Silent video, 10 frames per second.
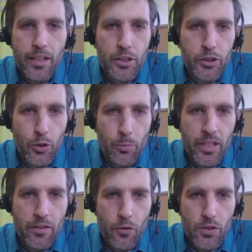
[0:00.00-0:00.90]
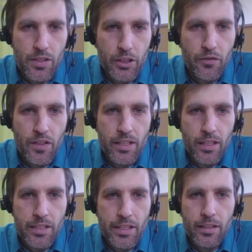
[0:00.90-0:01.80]
in Germany for such a
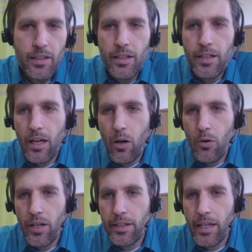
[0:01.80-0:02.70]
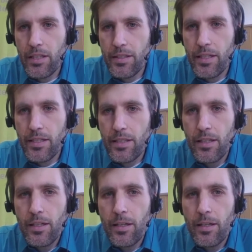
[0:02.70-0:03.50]
facility. In our analysis,